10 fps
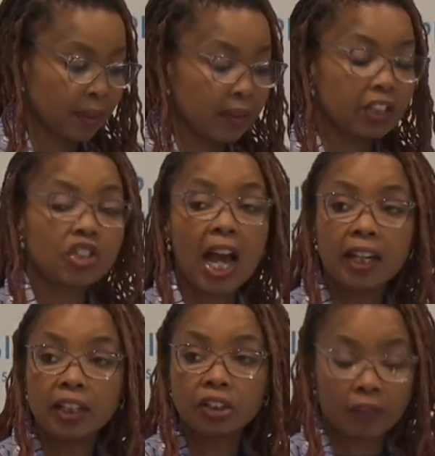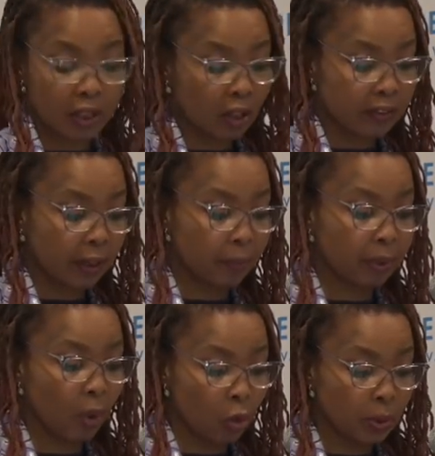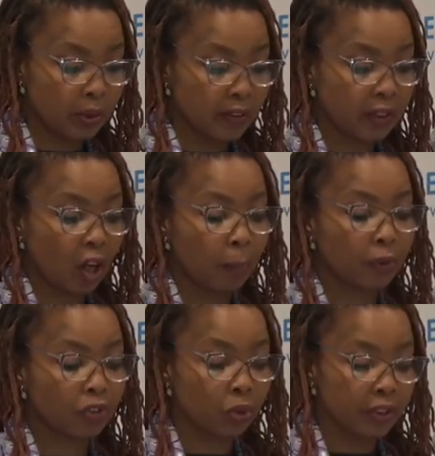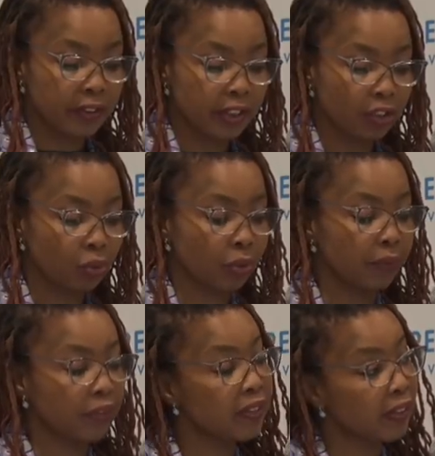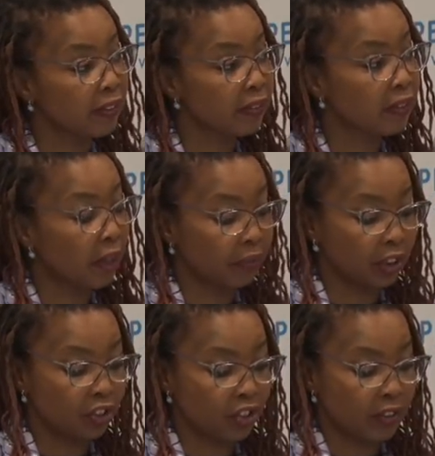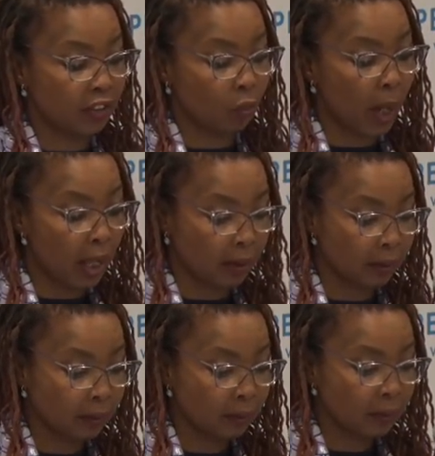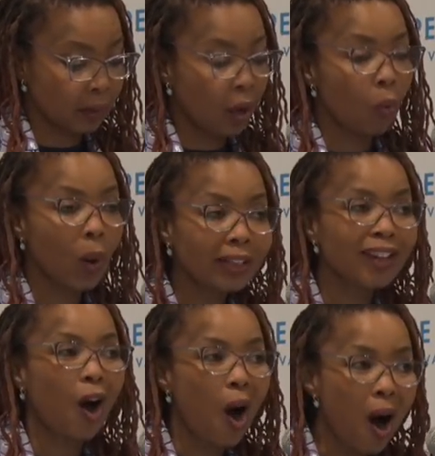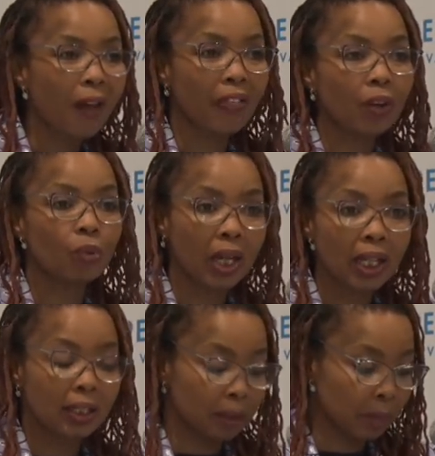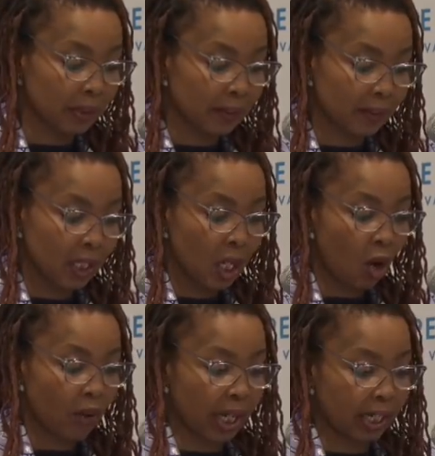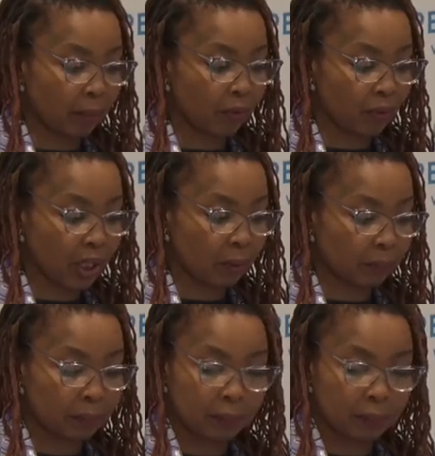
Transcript: The challenge of the contemporary moment is an opportunity to revisit definitions as well. What are the real limits of academic freedom?